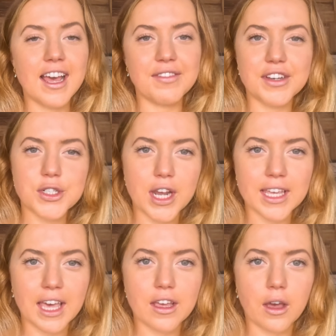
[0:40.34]
and then try
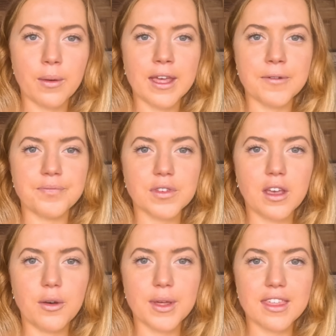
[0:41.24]
and get going.
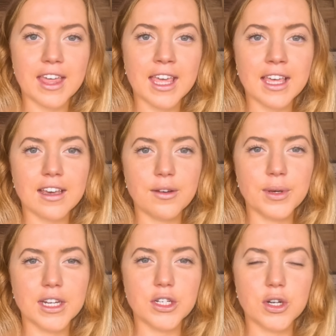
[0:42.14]
We think
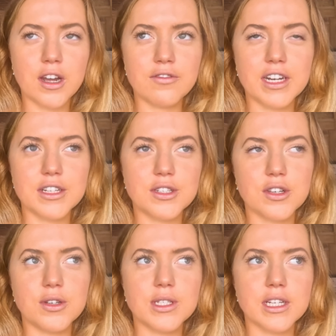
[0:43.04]
we're gonna try and rent a
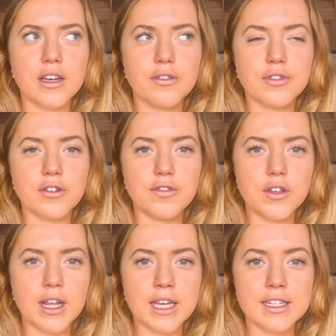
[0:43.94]
scooter for a
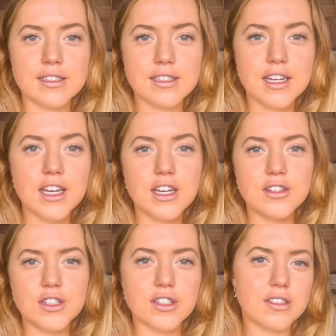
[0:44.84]
few days
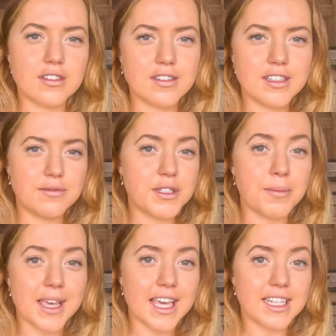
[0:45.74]
just to
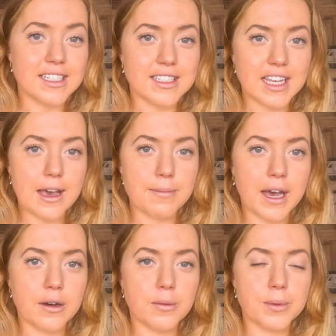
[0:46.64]
make it easier to get
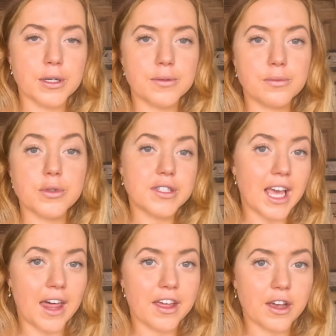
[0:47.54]
about, but we'll see
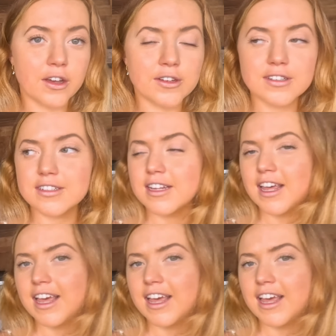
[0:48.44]
how that goes.